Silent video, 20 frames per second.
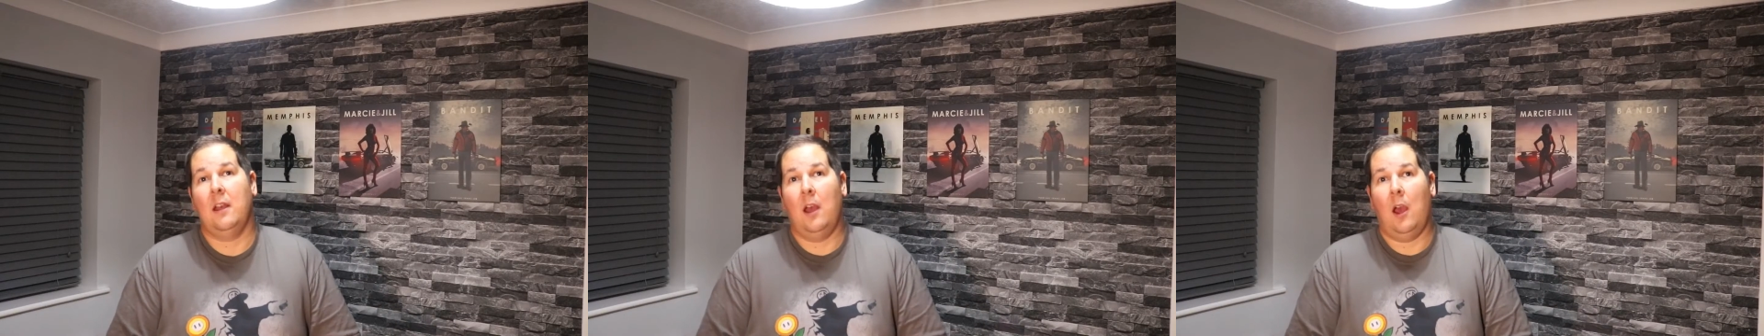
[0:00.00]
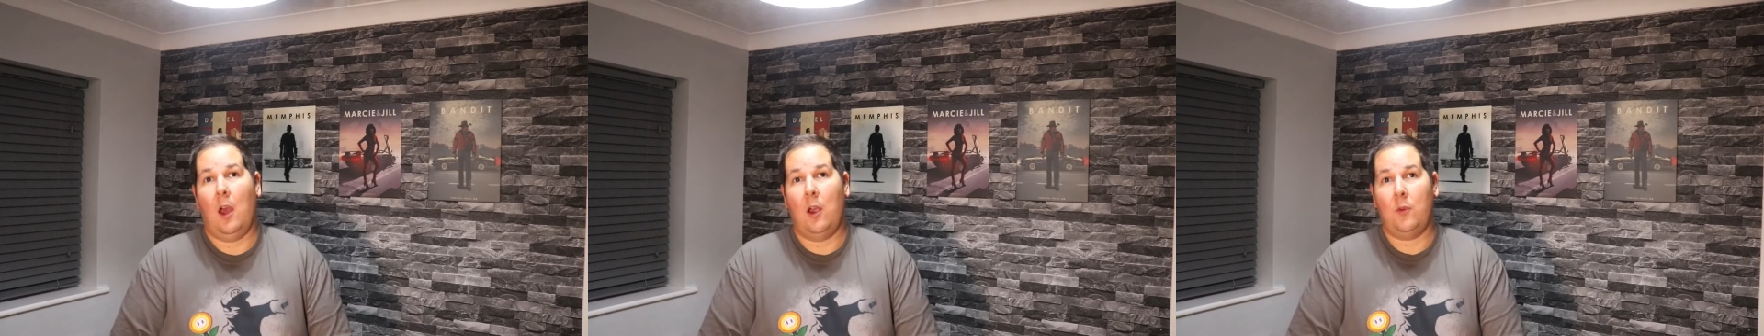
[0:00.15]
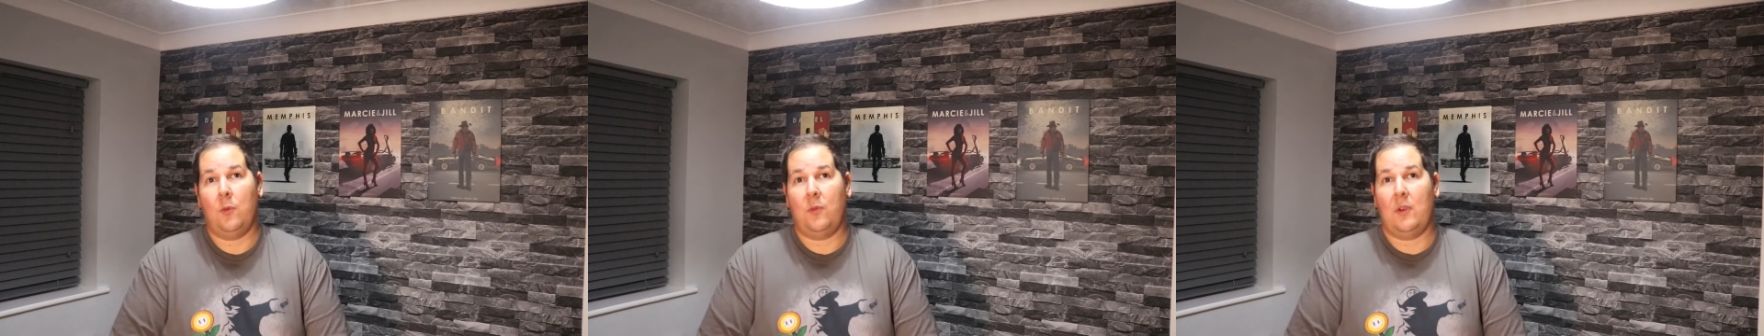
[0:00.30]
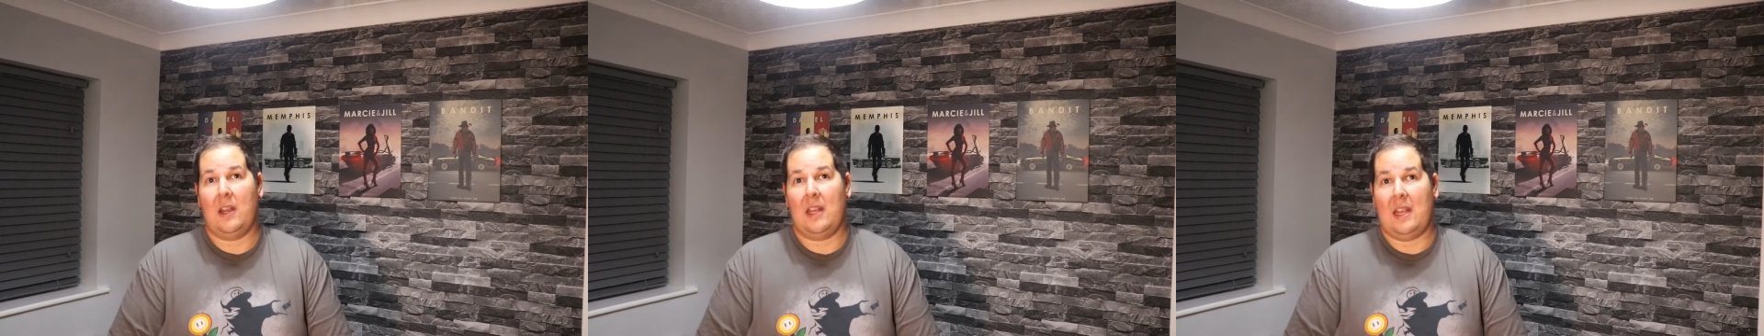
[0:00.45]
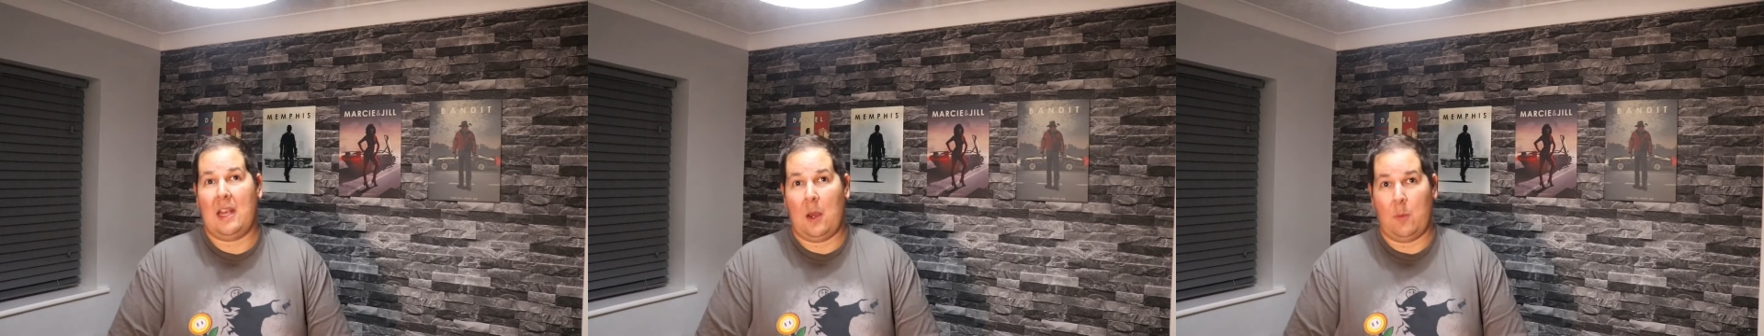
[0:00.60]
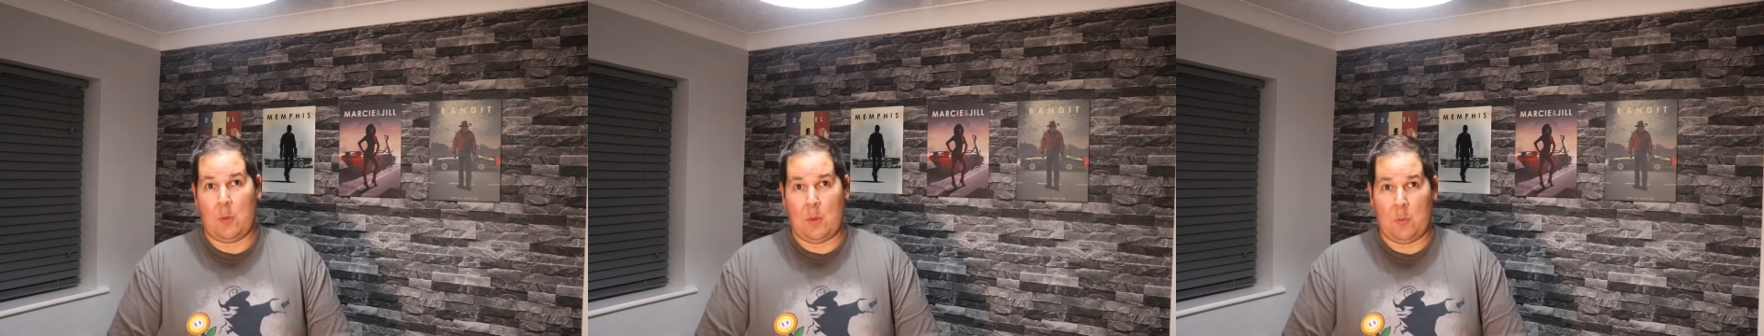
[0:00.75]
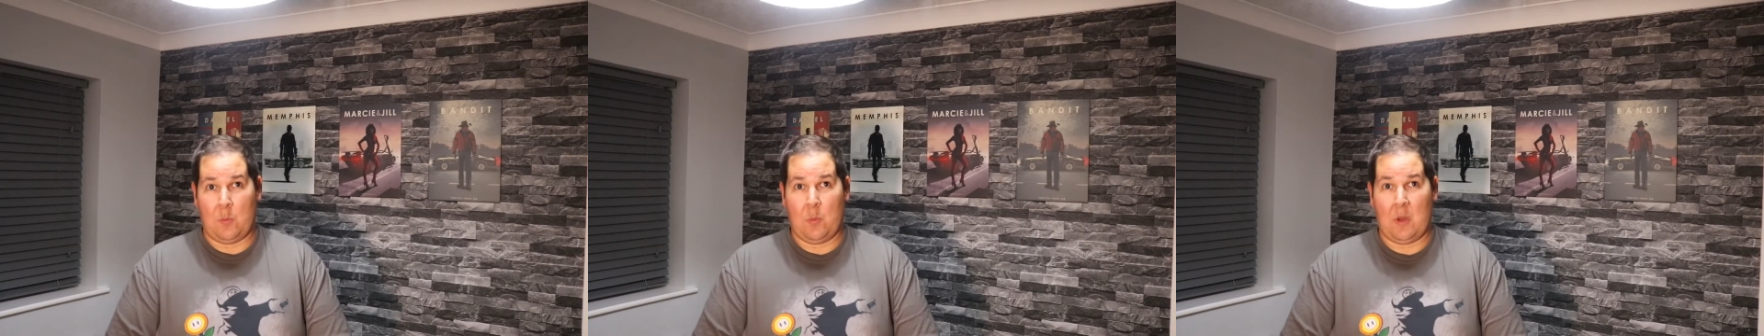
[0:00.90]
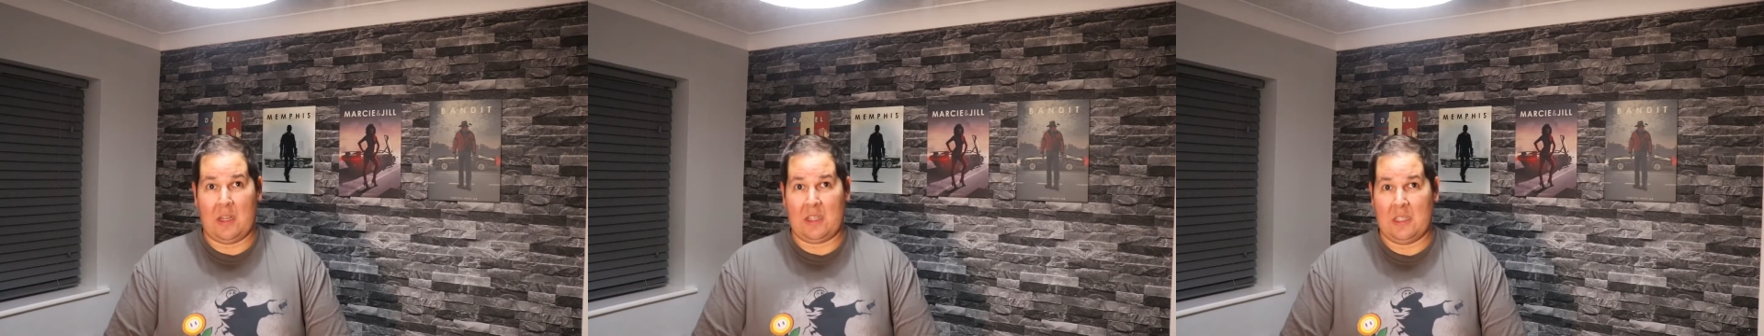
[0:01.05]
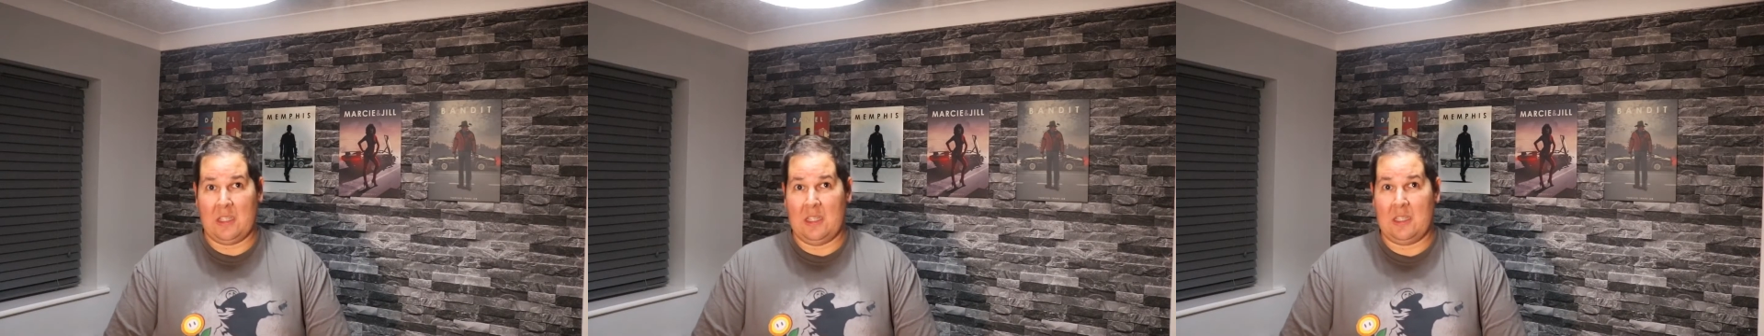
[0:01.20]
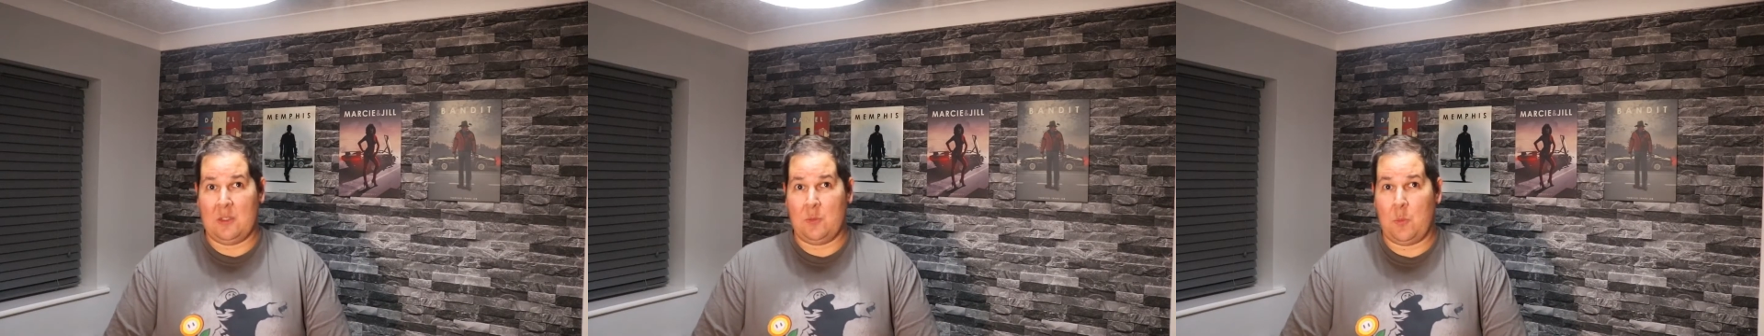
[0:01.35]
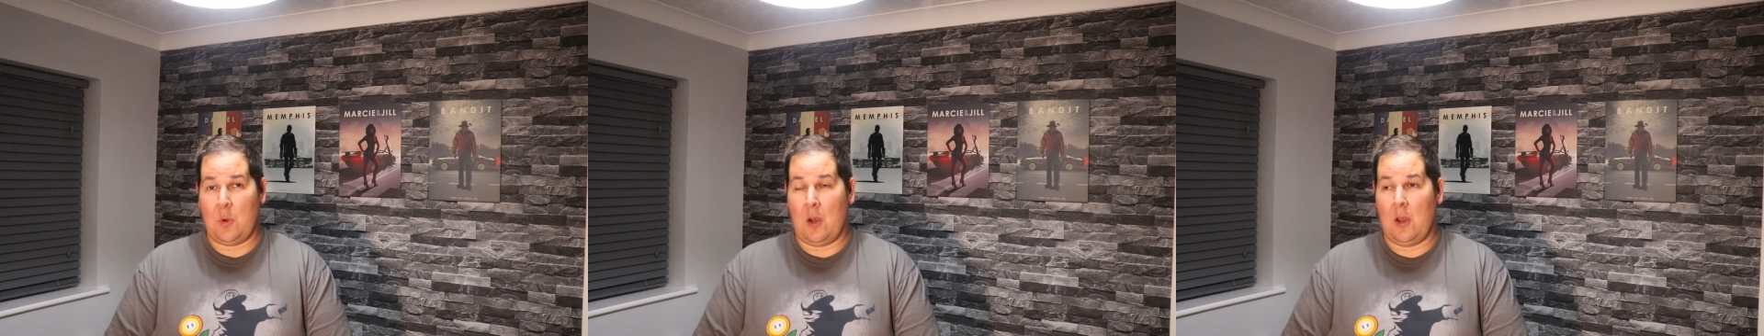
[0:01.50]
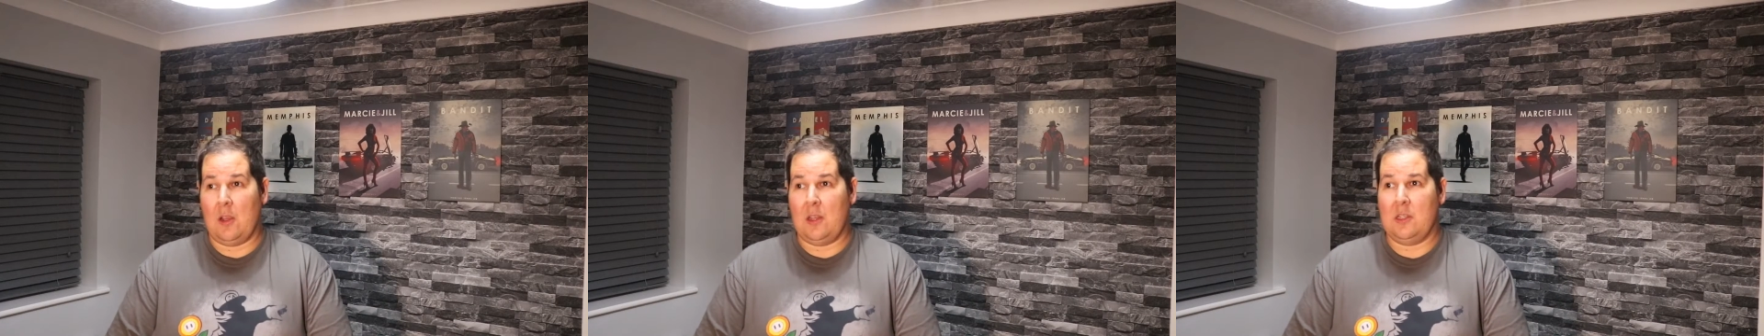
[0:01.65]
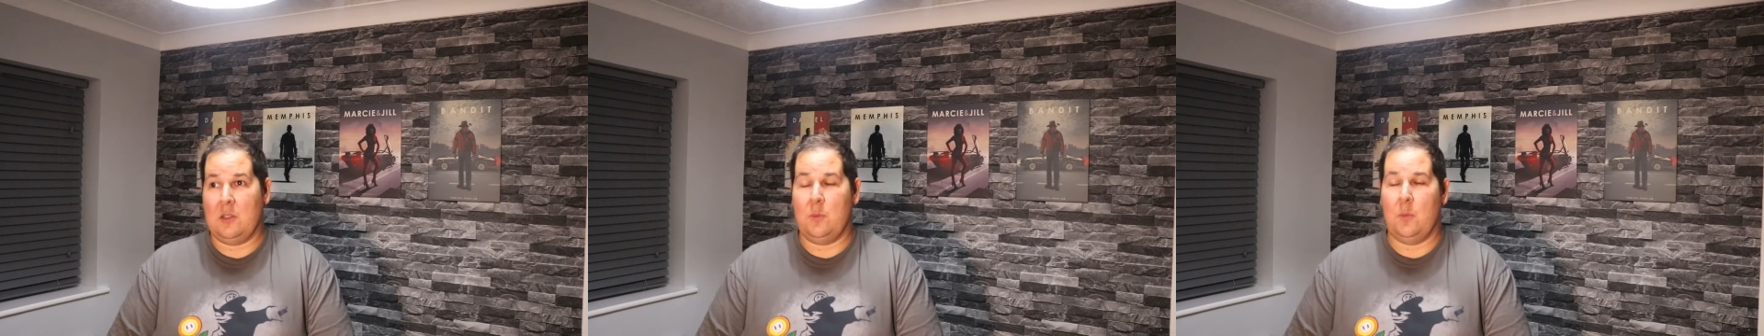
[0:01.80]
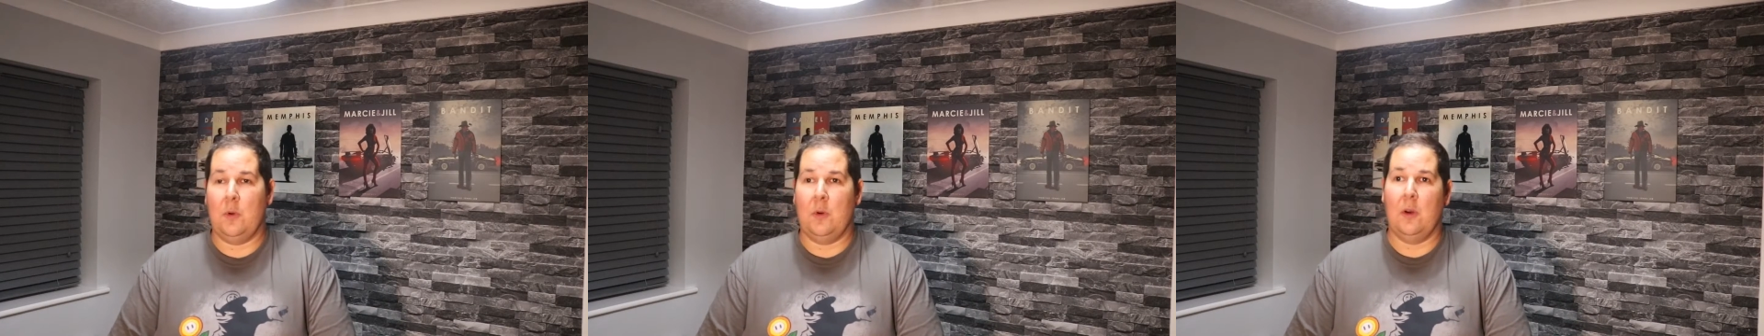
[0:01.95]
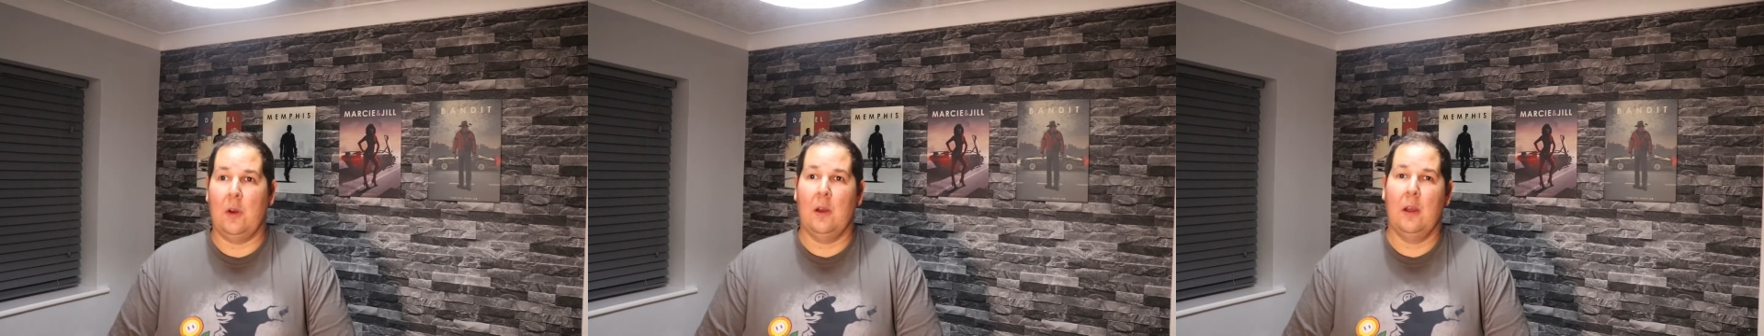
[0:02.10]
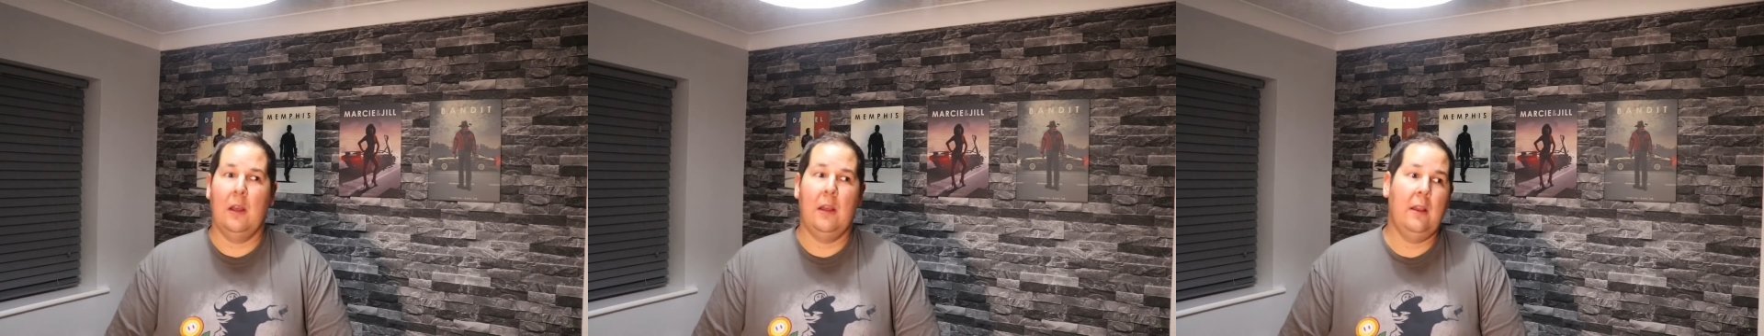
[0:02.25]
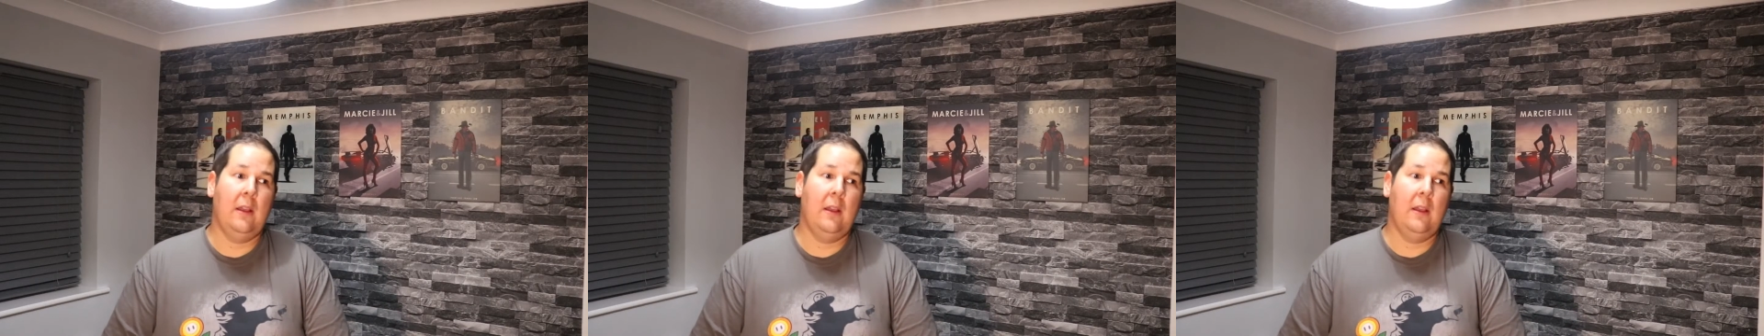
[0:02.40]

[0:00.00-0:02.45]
Hopefully I'll be pleasantly surprised, but